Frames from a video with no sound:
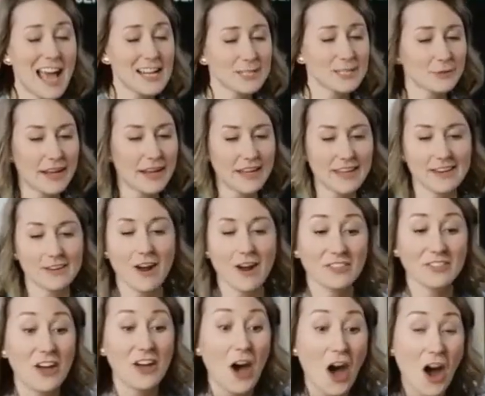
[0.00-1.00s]
That's right
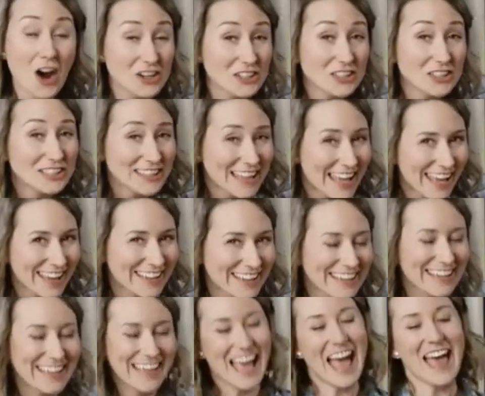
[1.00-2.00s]
here on the heart
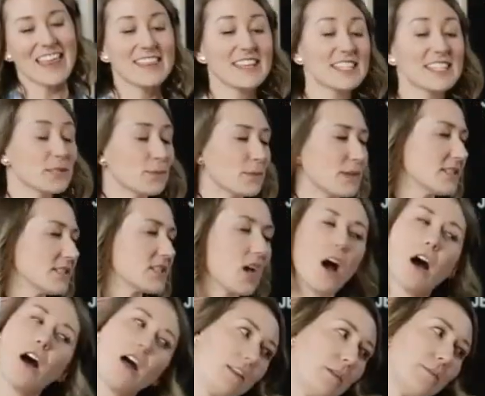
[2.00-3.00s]
leg. This
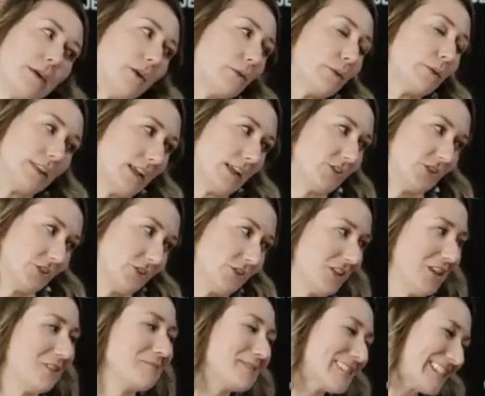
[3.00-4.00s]
one's all about
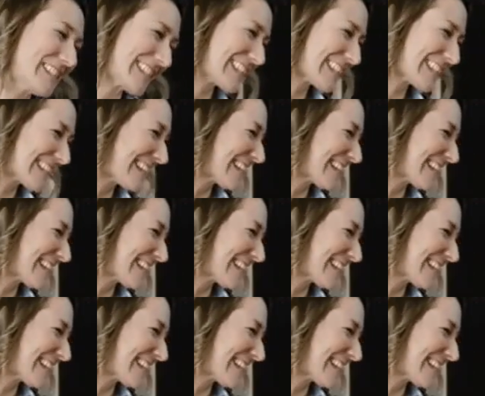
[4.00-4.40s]
relationships.